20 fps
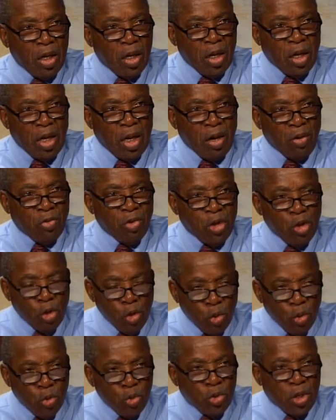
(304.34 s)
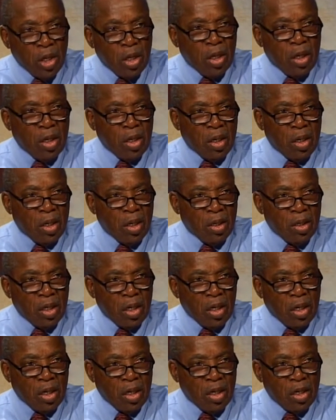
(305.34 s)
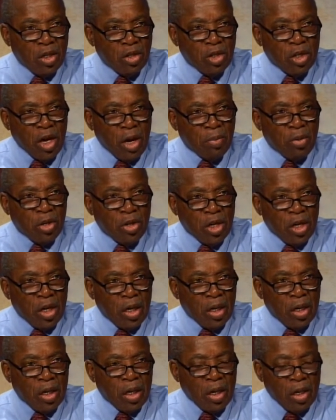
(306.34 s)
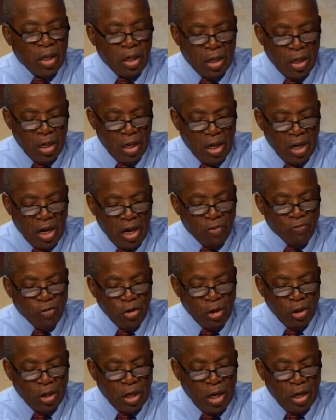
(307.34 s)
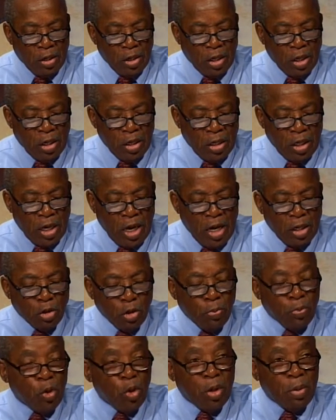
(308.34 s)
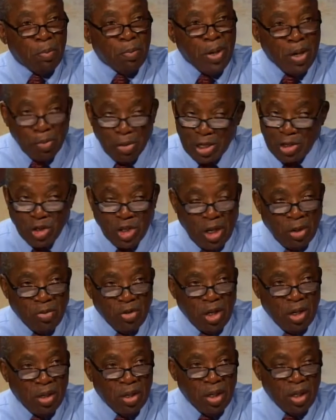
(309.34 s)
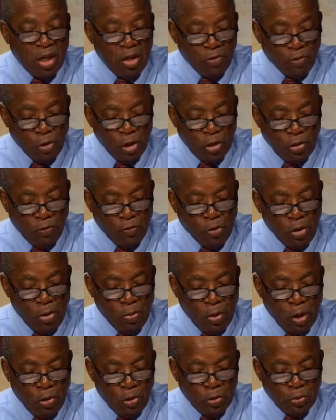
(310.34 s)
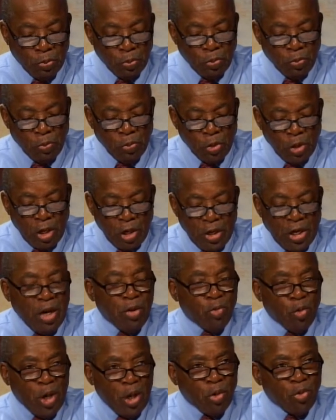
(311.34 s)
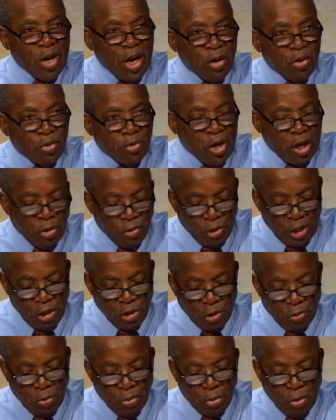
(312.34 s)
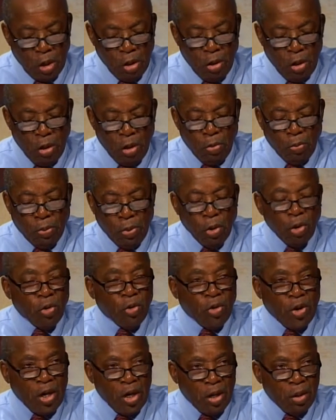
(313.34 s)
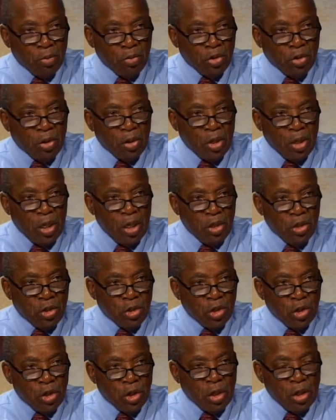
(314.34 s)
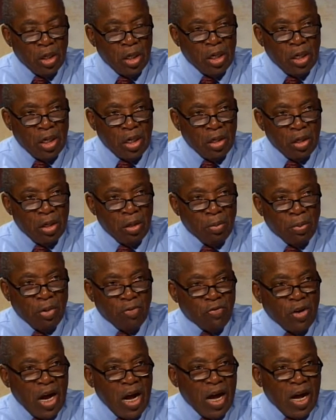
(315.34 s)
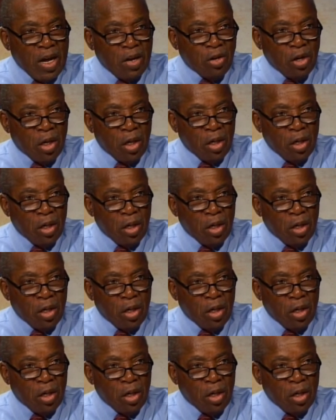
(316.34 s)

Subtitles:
our youth and this type of thing. I feel that I support public safety first and foremost. Then well-rounded recreation programs to provide